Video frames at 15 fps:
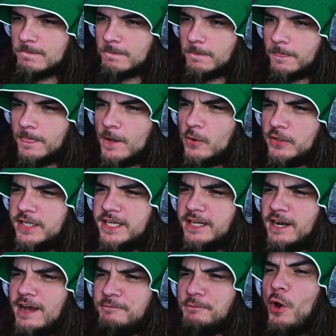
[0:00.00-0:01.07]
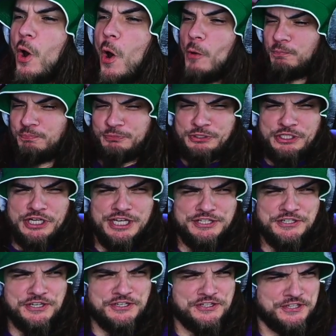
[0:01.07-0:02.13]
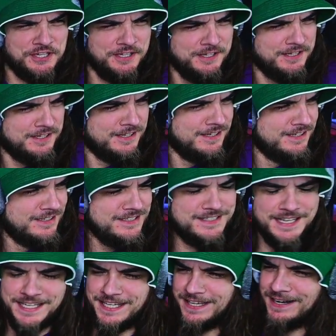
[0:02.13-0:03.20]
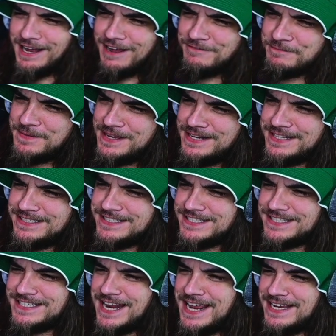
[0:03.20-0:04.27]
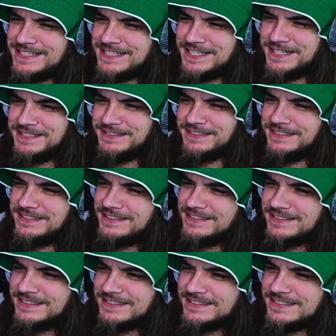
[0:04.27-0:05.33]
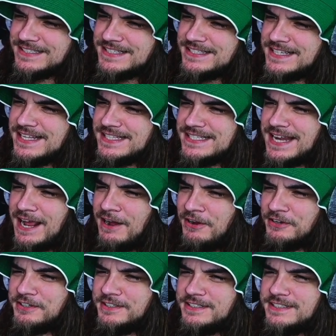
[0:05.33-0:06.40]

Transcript: Oh, get up. Oh, Jesus. It's like, get off me. And he just takes it and sits down.